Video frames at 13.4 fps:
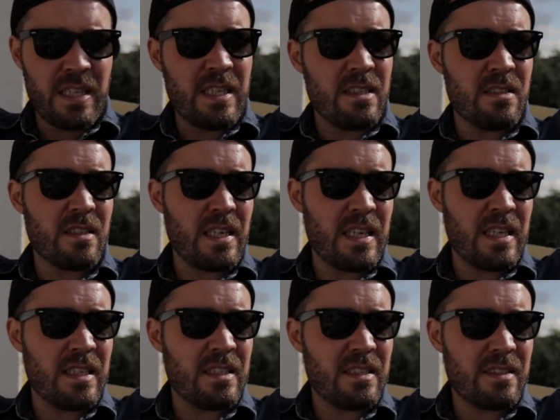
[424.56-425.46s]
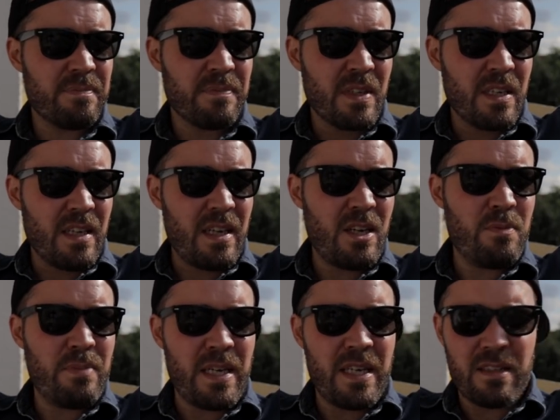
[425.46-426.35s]
is and how
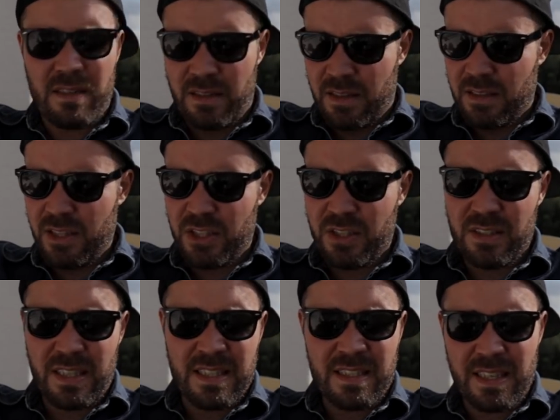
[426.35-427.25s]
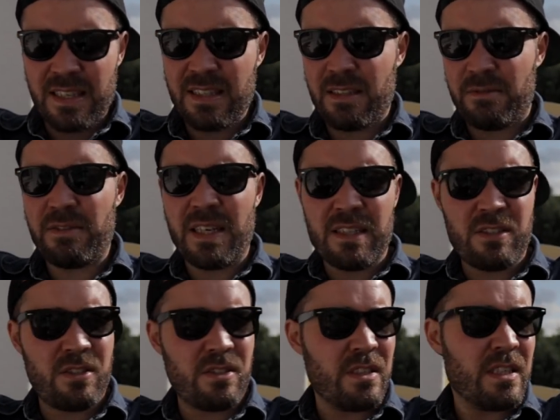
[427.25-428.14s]
bad the conditions inside the
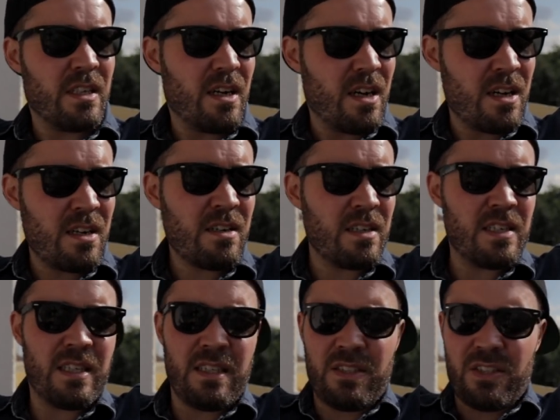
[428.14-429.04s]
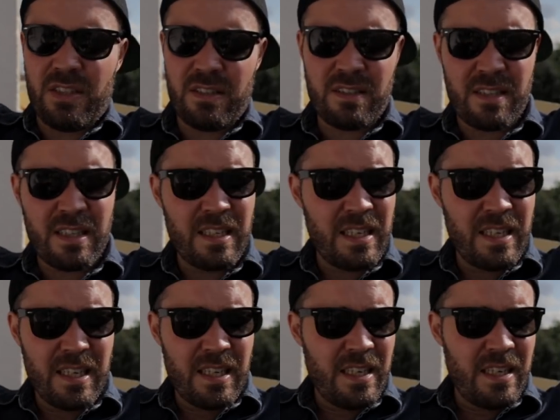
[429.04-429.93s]
factory are. It's just
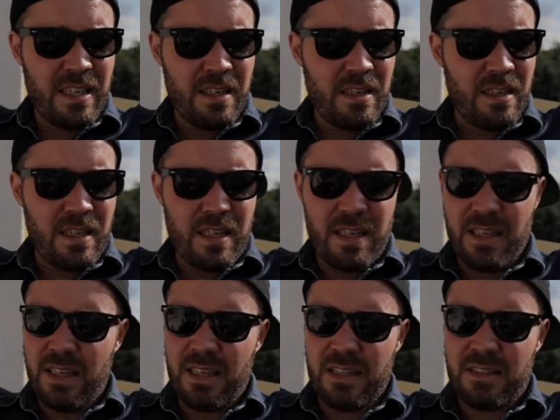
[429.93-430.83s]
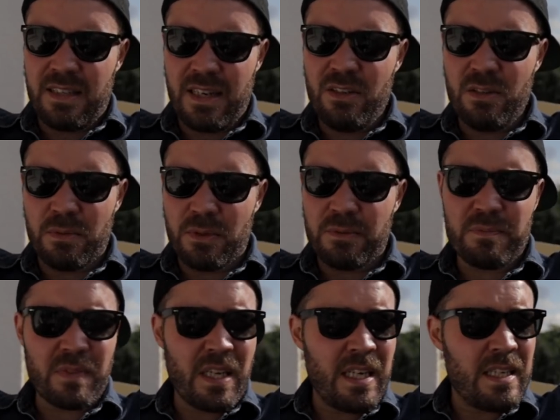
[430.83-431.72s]
it is terrible,
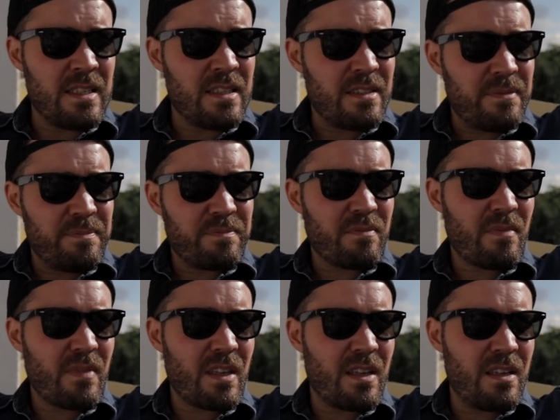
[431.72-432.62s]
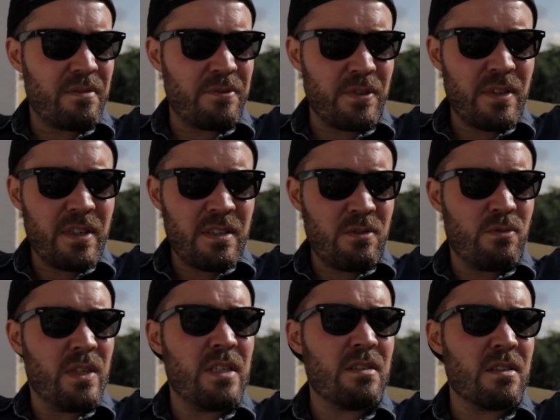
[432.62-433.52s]
and for this
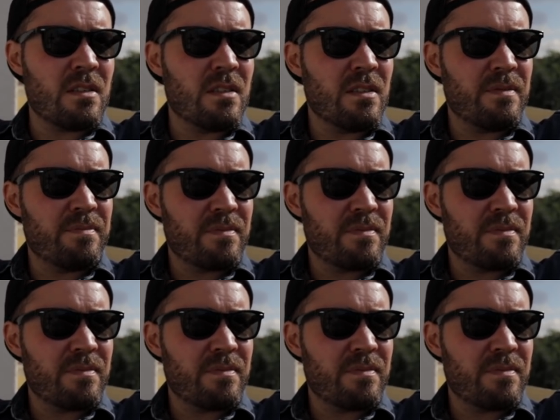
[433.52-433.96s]
reason.